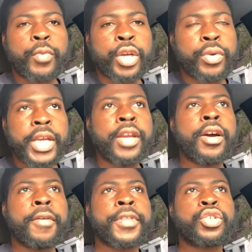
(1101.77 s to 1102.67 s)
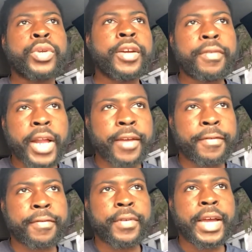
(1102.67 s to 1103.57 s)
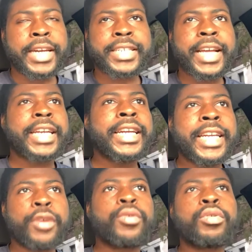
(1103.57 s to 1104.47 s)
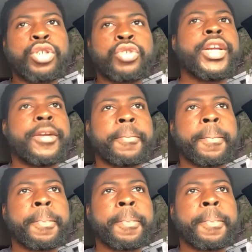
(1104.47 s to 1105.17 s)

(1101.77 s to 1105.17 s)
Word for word: when you eat of the tree of life? And it's not a literal tree.